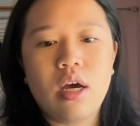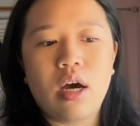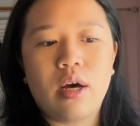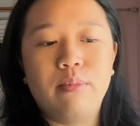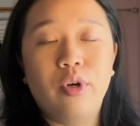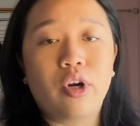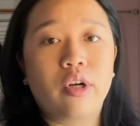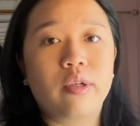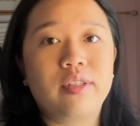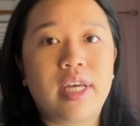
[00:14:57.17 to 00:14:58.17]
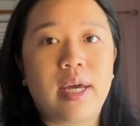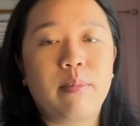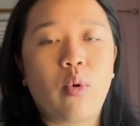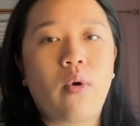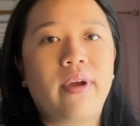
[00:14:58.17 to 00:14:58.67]
neuro exam
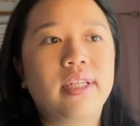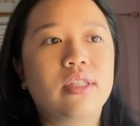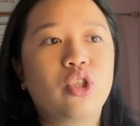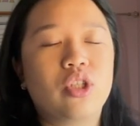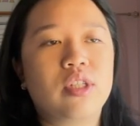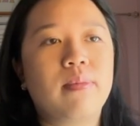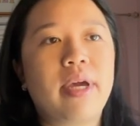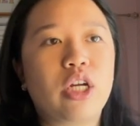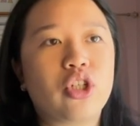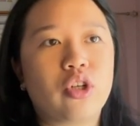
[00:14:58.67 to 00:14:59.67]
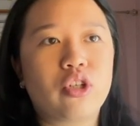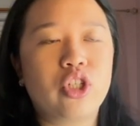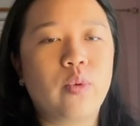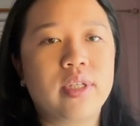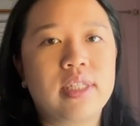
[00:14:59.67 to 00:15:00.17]
points just to make sure
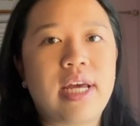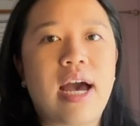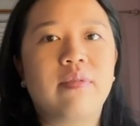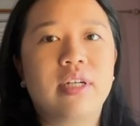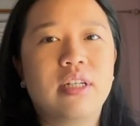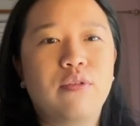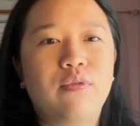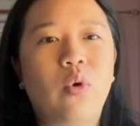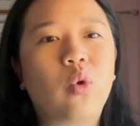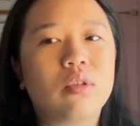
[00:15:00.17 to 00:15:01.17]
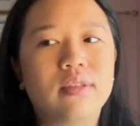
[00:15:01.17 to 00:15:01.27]
she wasn't having any focal